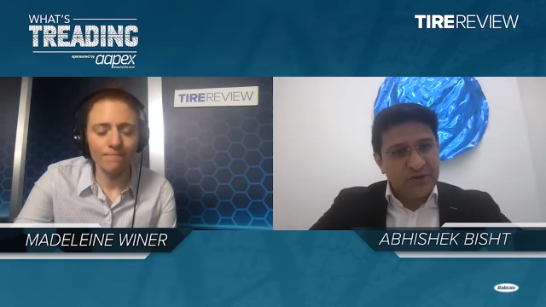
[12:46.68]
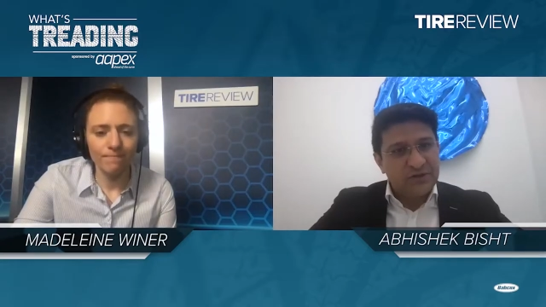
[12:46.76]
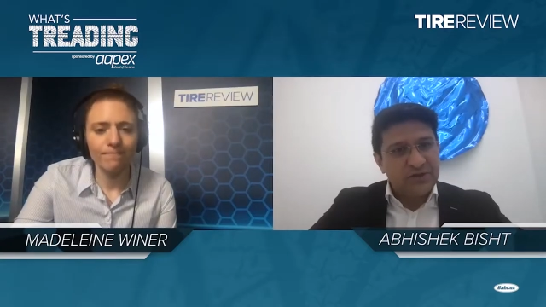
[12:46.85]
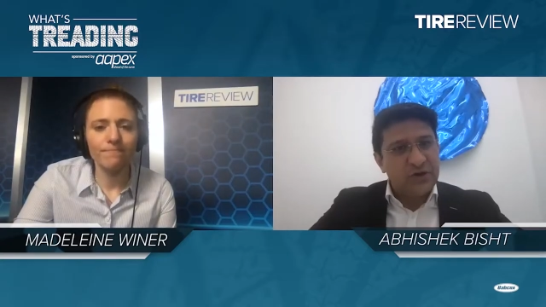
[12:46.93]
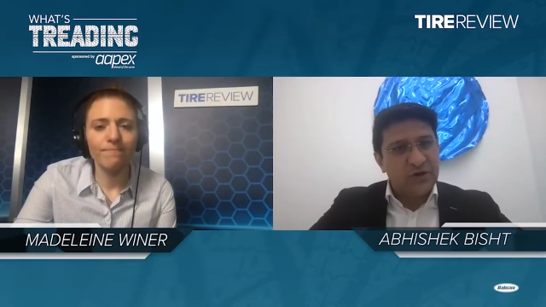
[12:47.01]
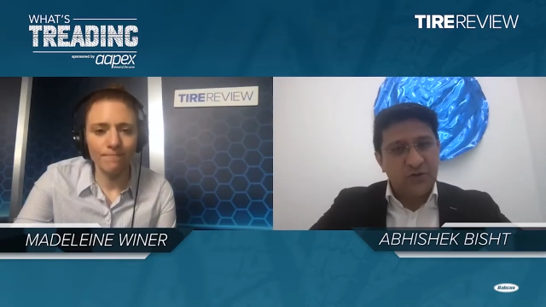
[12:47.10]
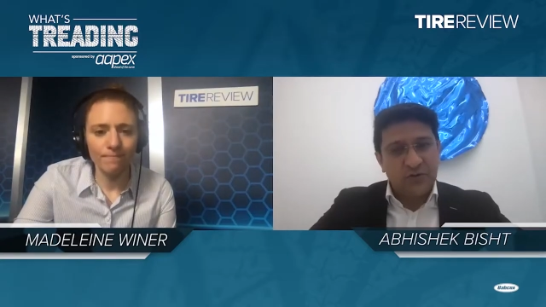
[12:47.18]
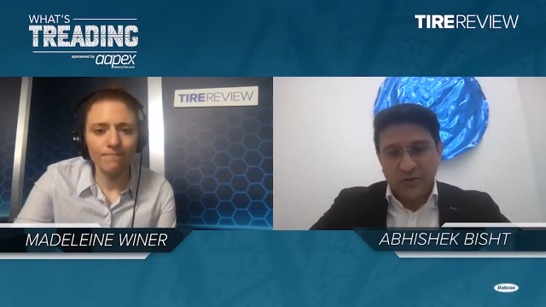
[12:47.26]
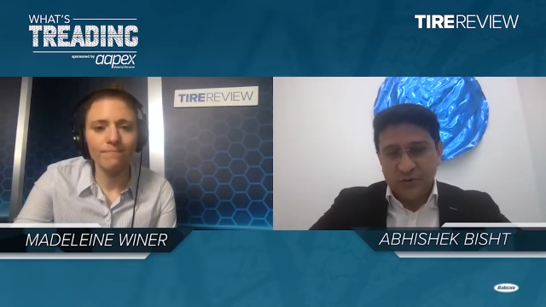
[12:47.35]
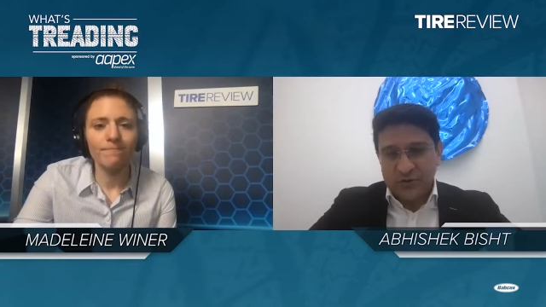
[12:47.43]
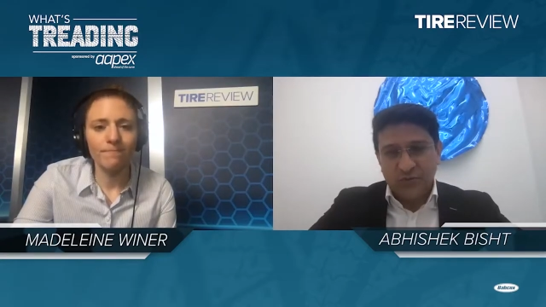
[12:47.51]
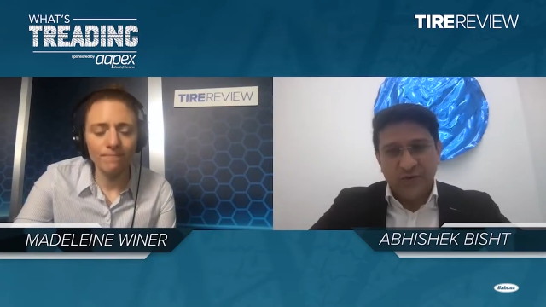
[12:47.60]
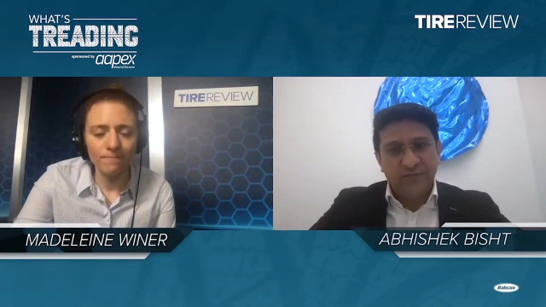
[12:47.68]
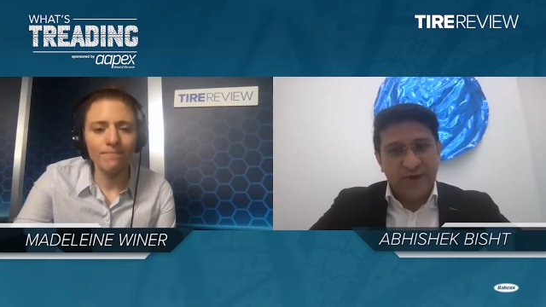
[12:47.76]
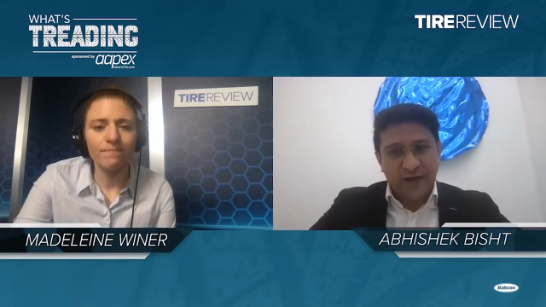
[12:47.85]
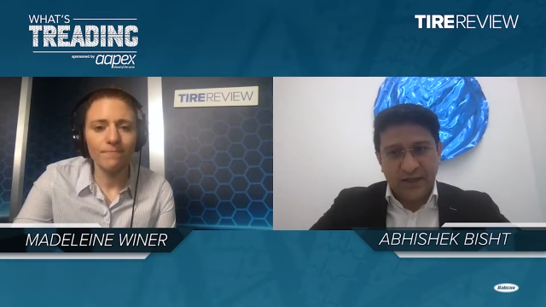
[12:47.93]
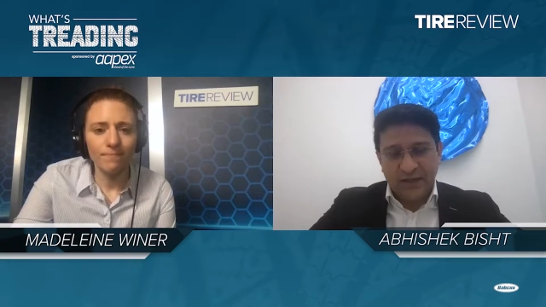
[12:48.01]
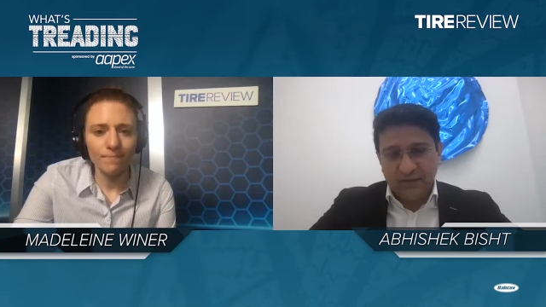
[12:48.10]
Speaker 1: So we've
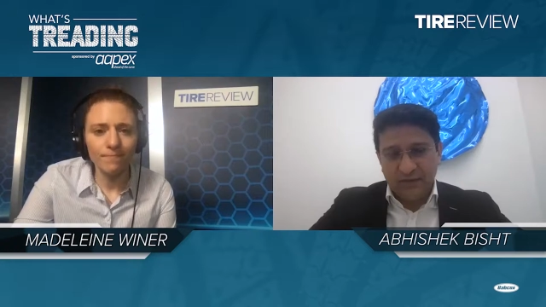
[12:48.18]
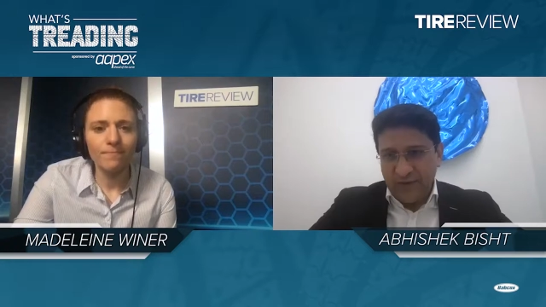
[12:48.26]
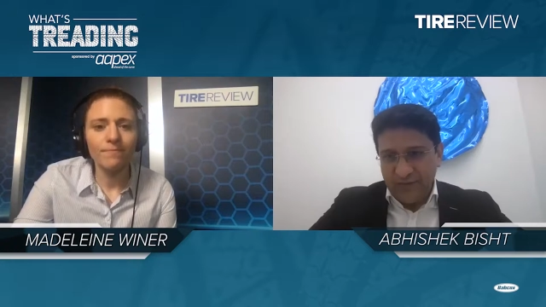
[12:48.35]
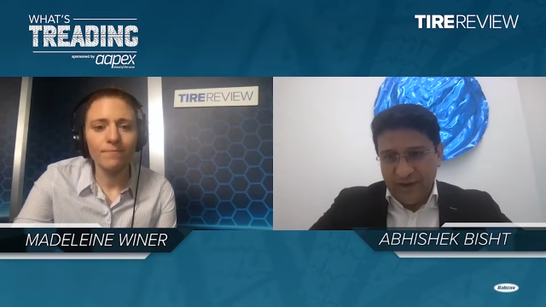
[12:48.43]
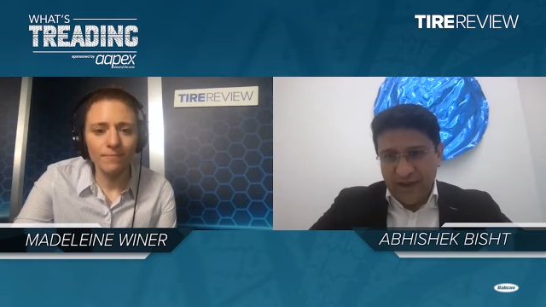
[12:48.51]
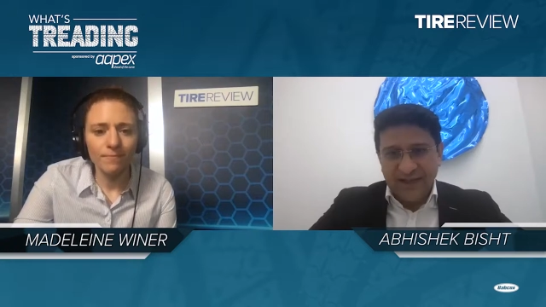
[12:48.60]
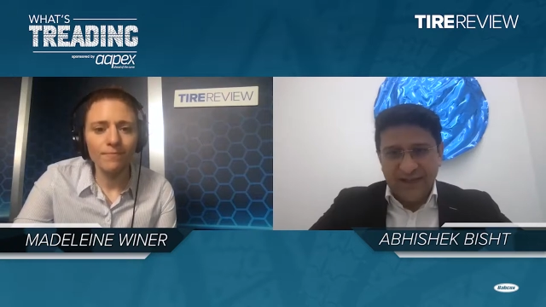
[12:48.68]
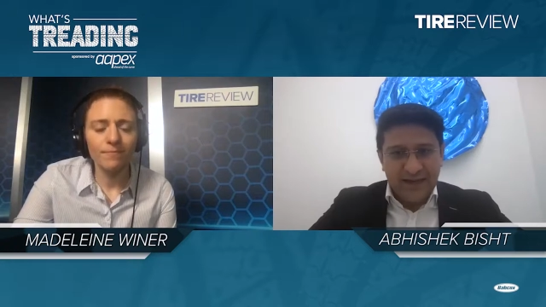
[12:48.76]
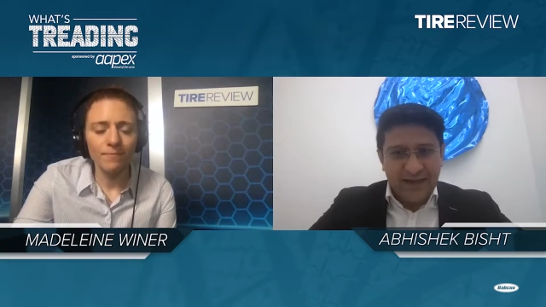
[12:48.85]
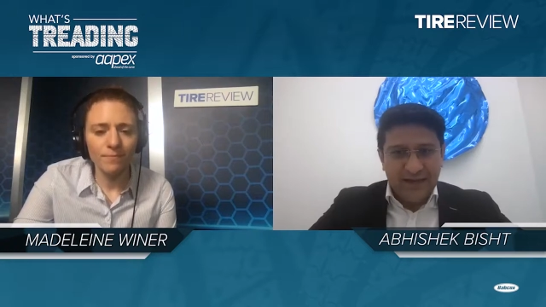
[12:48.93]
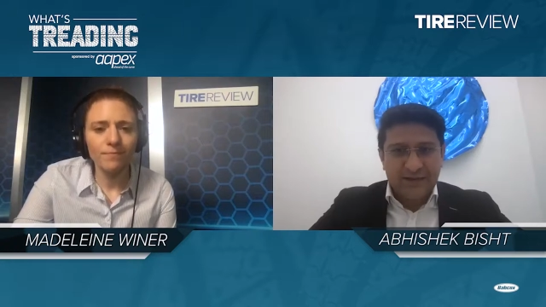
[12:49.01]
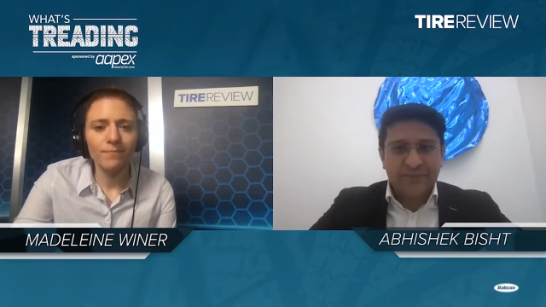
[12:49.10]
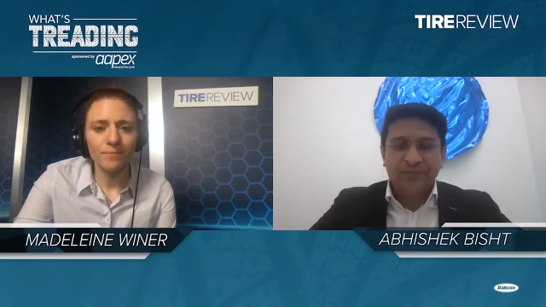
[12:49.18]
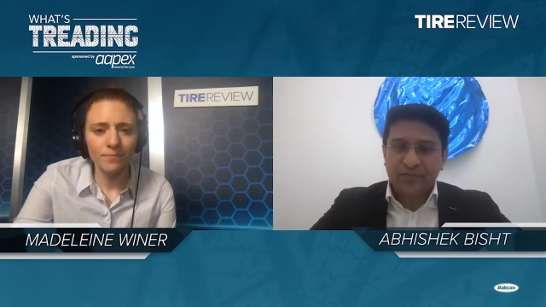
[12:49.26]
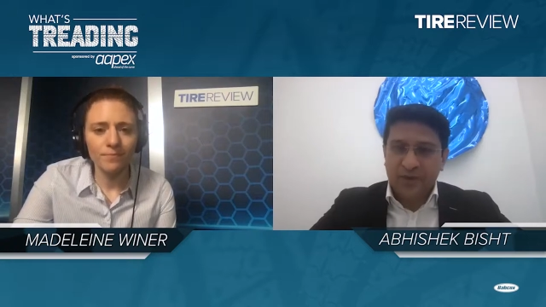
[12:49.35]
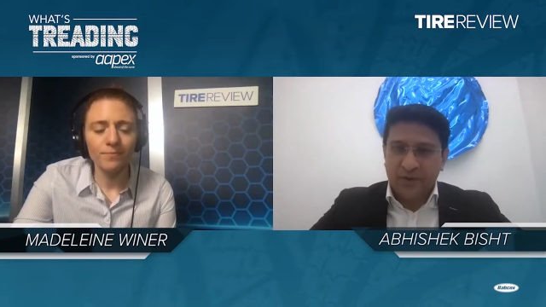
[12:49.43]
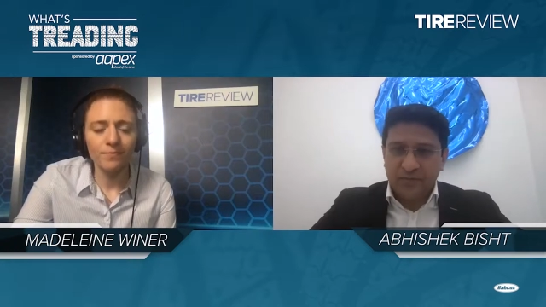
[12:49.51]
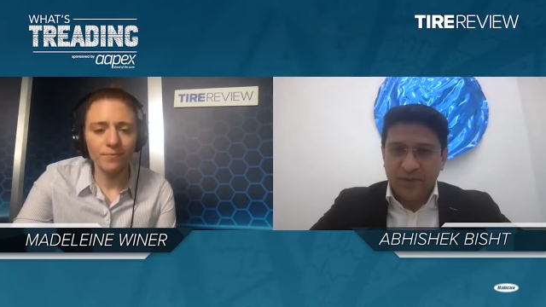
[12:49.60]
taken the hit.
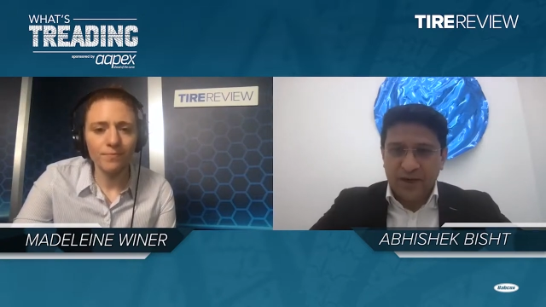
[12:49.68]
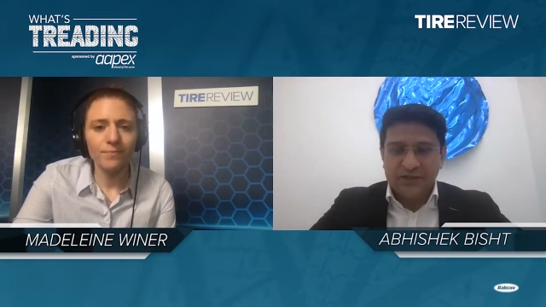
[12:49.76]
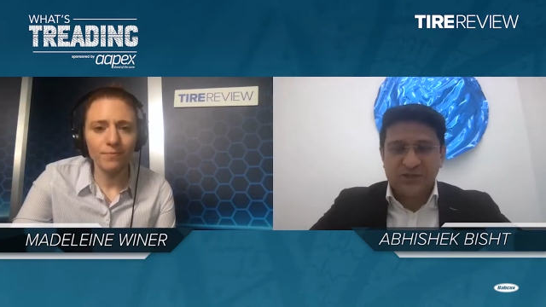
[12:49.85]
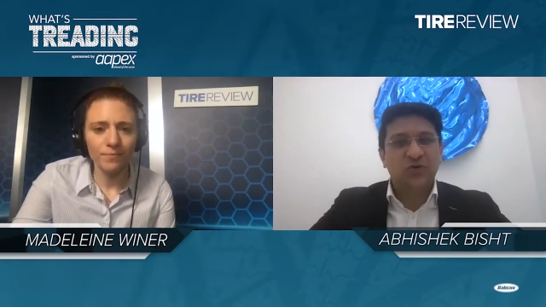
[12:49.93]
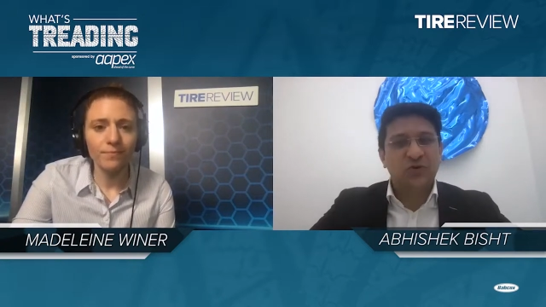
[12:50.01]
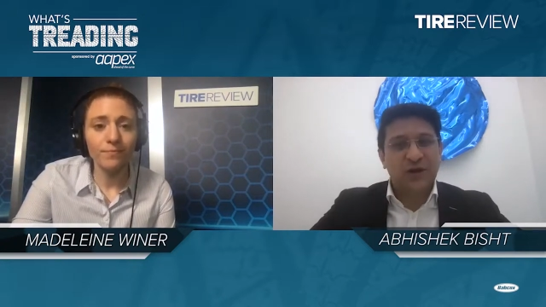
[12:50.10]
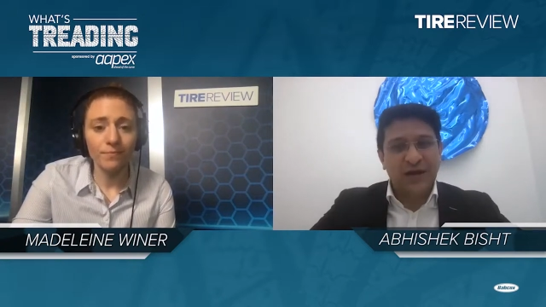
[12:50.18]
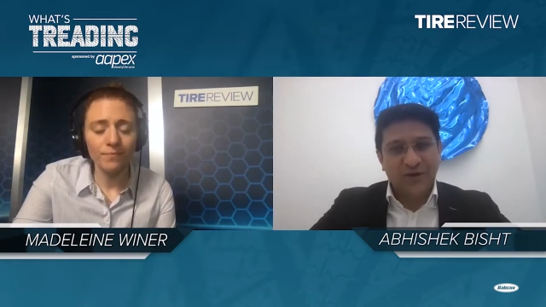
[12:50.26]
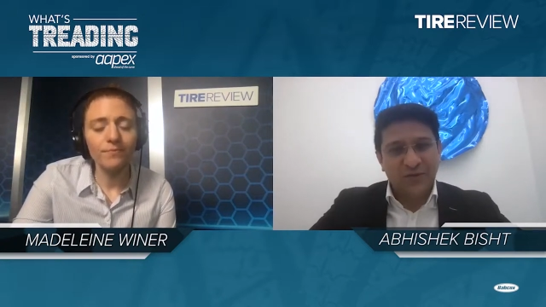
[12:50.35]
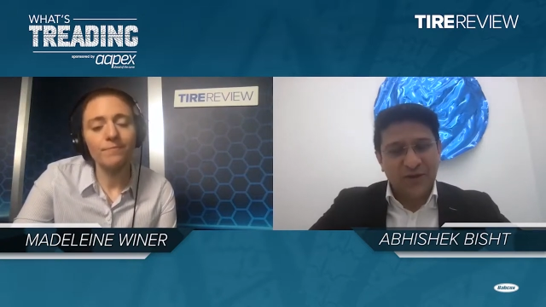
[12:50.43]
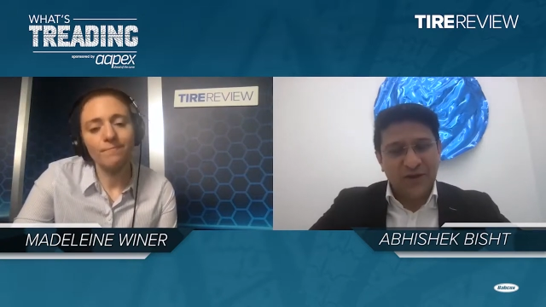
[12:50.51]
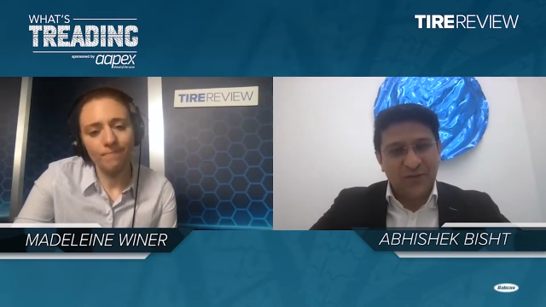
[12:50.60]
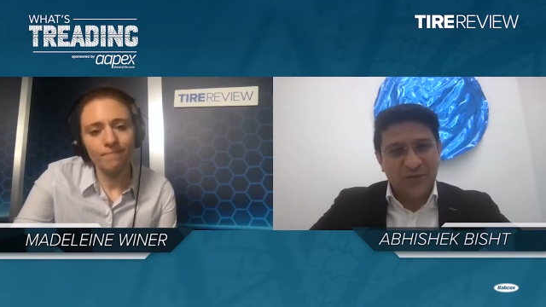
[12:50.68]
But it's all right. We